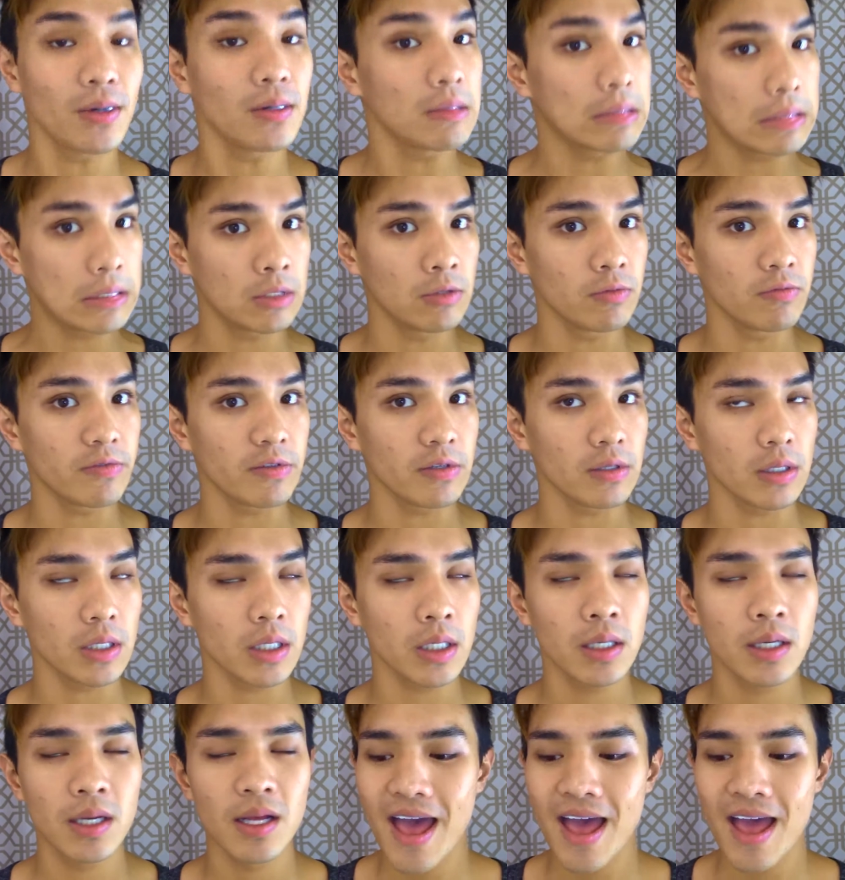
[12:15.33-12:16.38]

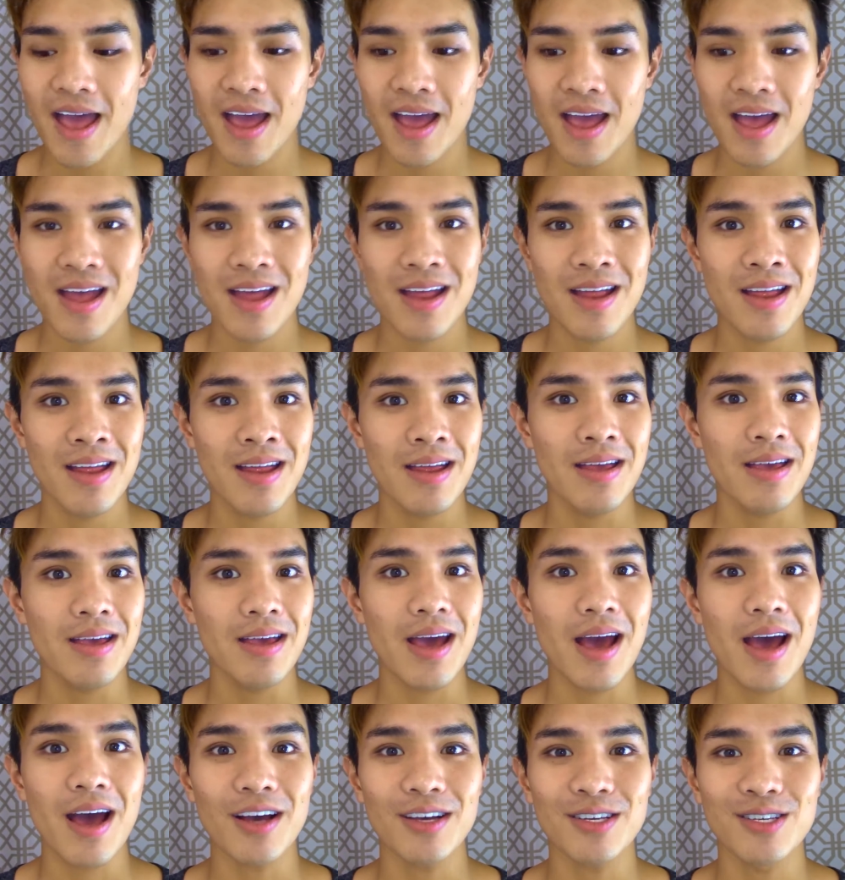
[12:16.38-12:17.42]
hopefully. And
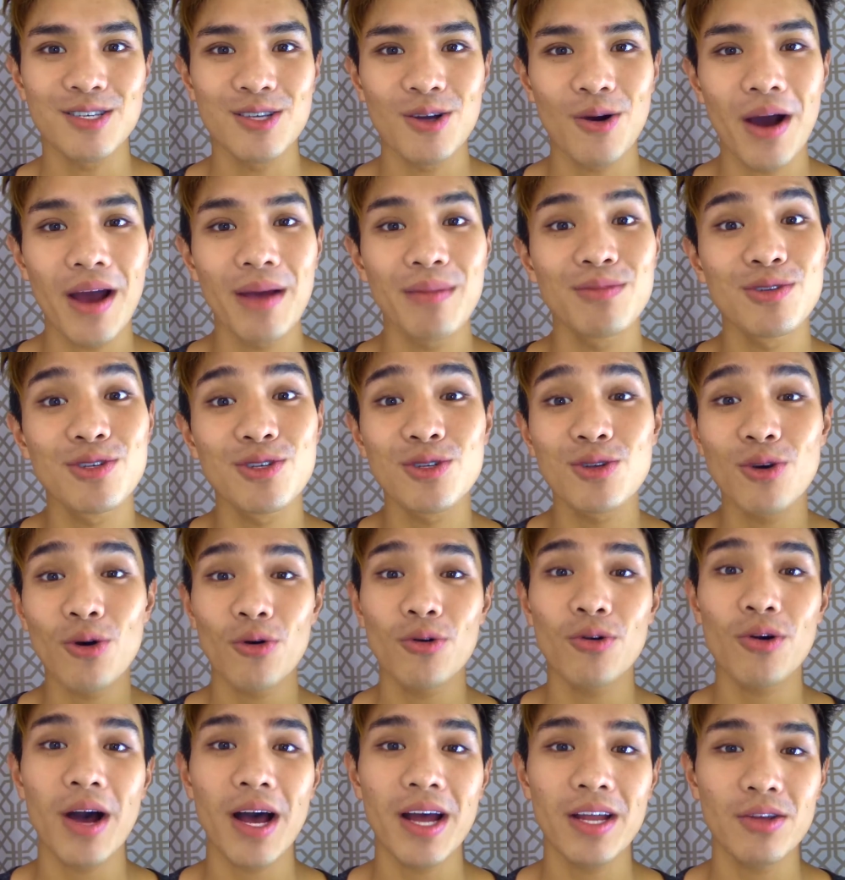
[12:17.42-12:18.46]
yeah, so I'm so
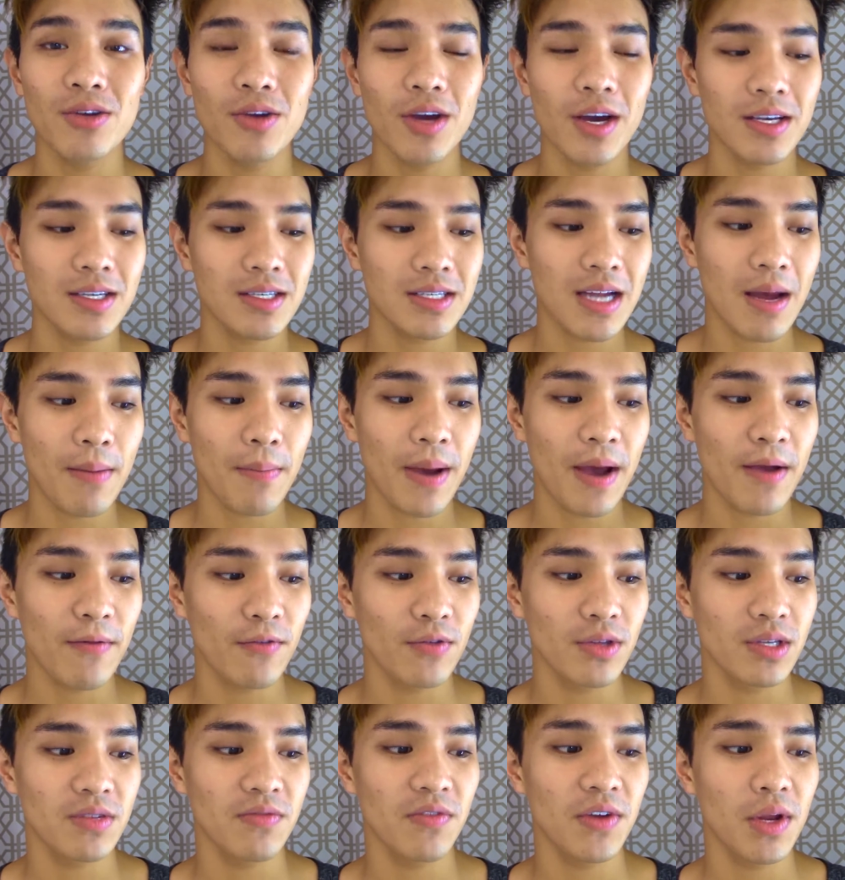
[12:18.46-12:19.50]
glad you guys stopped by for
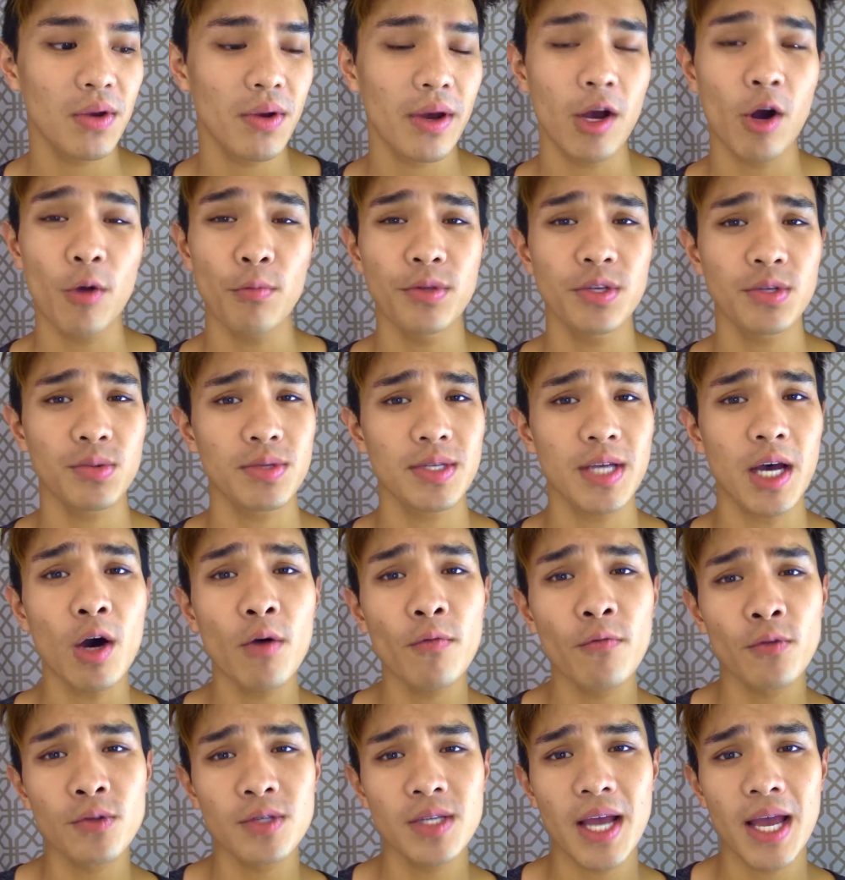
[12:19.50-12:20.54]
this video. I hope this was
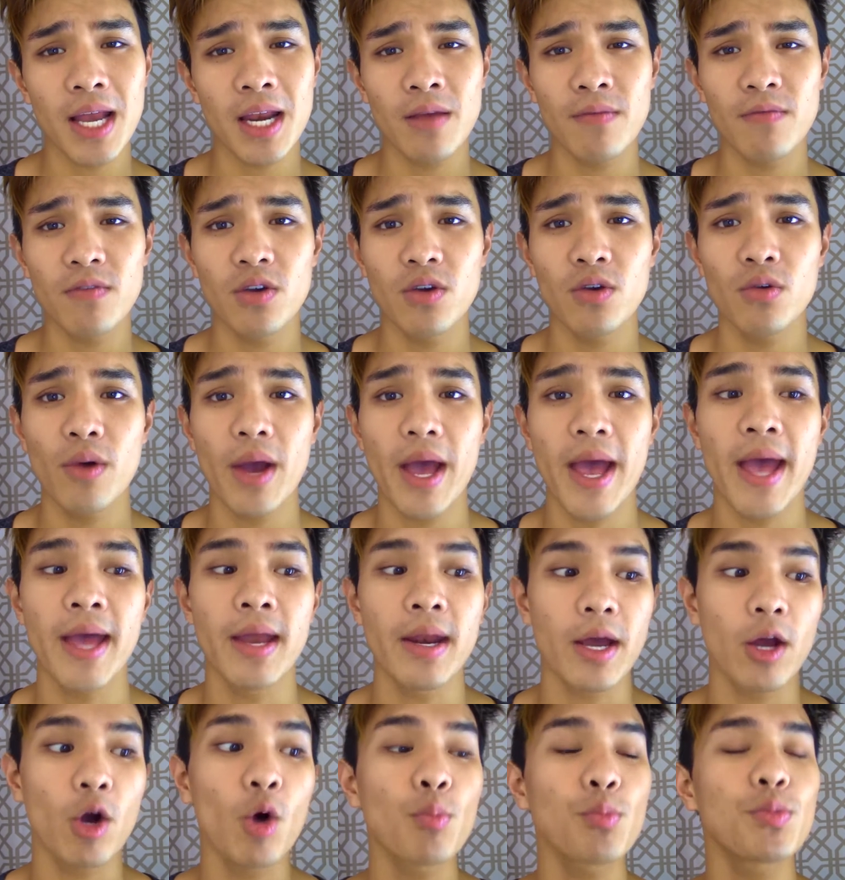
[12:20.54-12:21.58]
helpful to any of you, and
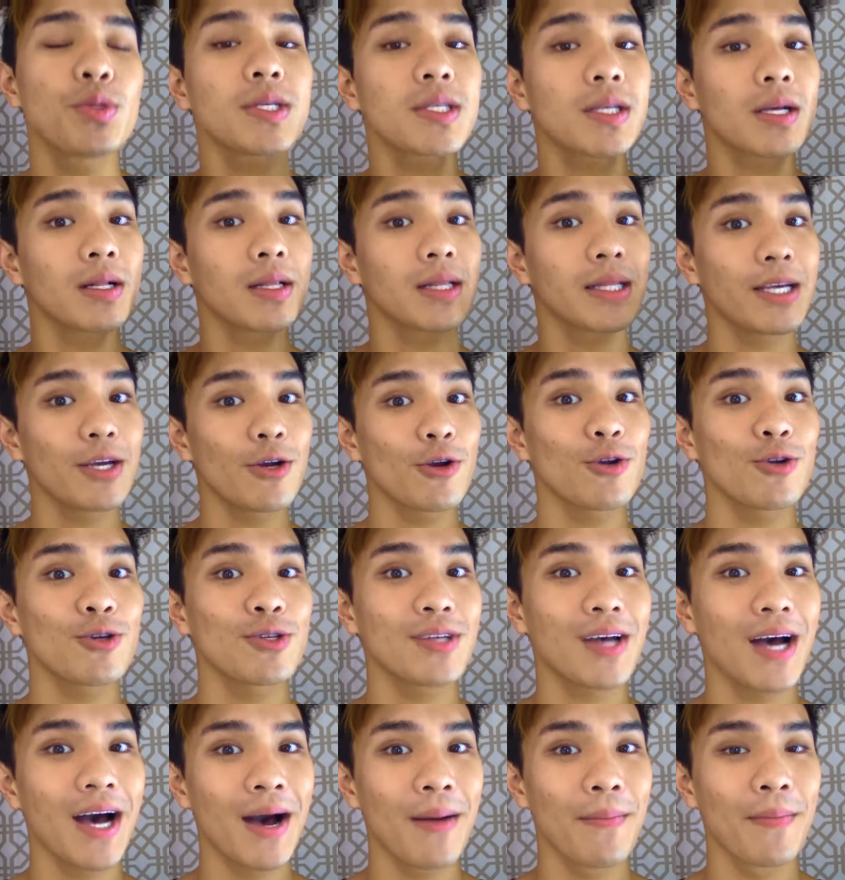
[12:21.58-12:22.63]
I hope this clears
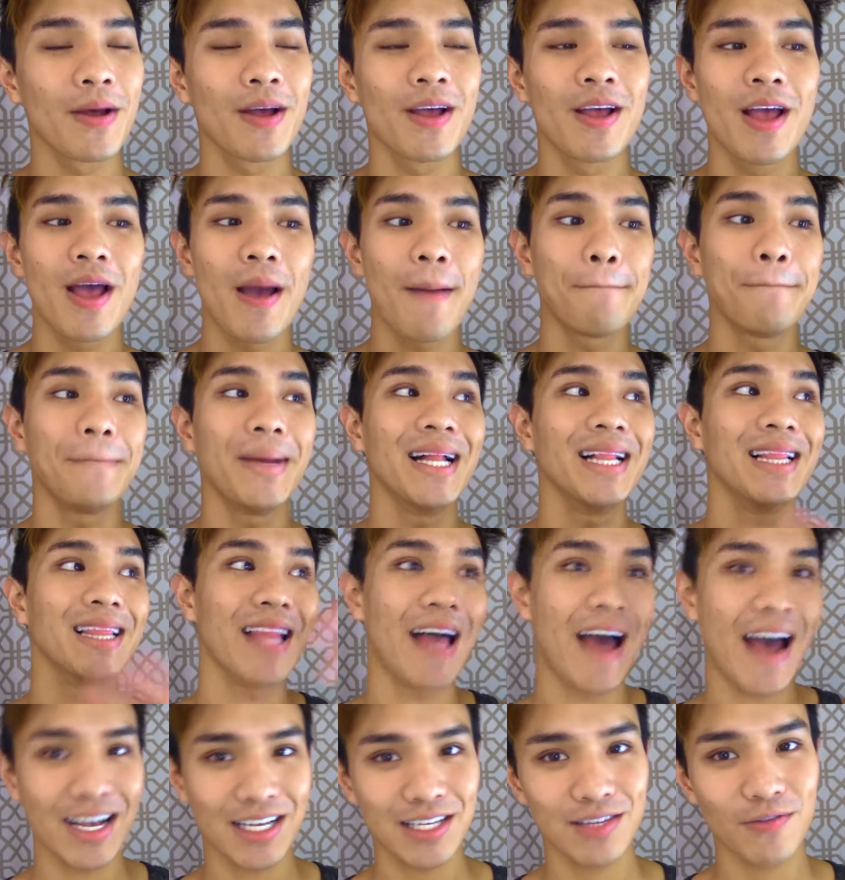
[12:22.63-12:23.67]
up my
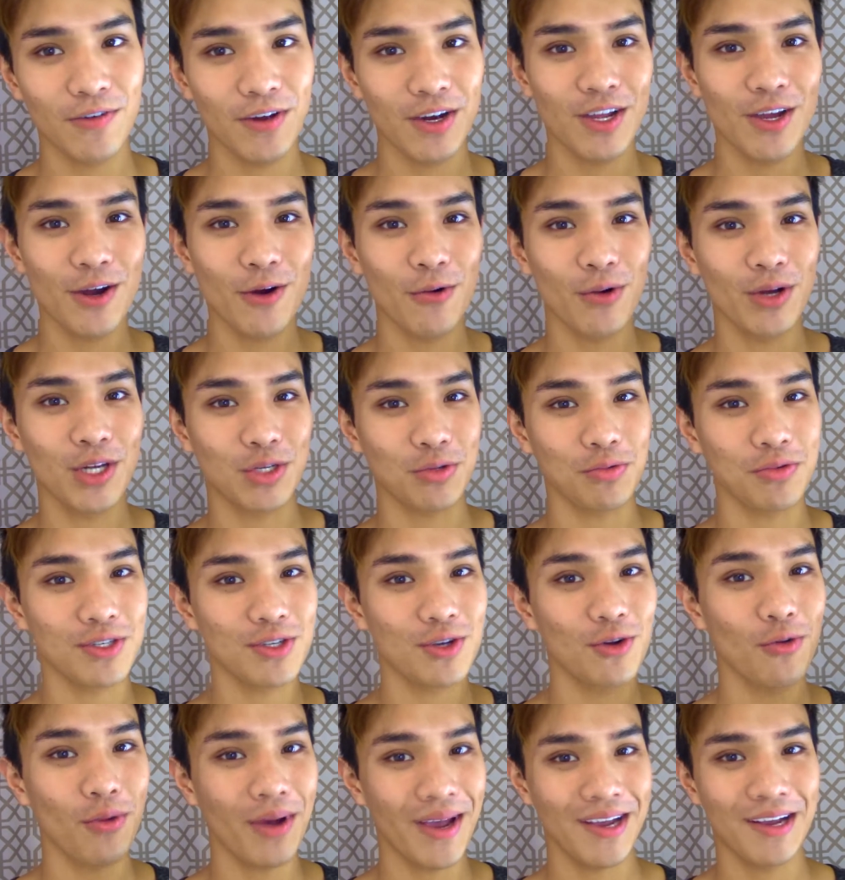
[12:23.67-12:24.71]
last video, which was
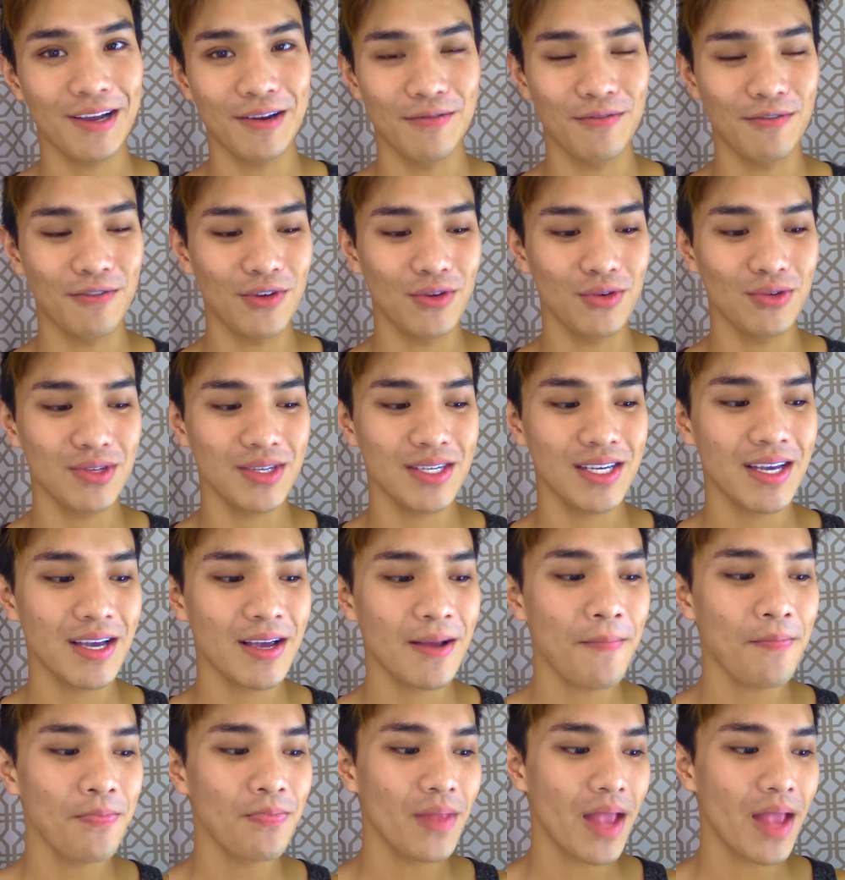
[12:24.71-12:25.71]
quite confusing.